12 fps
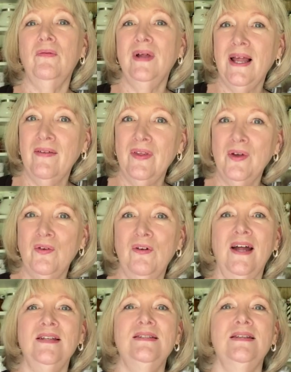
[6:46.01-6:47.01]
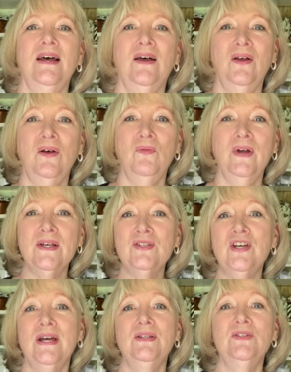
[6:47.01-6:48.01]
we left the garage sale, we
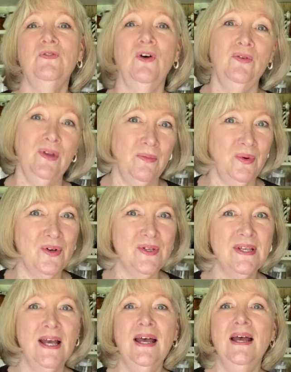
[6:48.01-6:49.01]
exchanged phone numbers.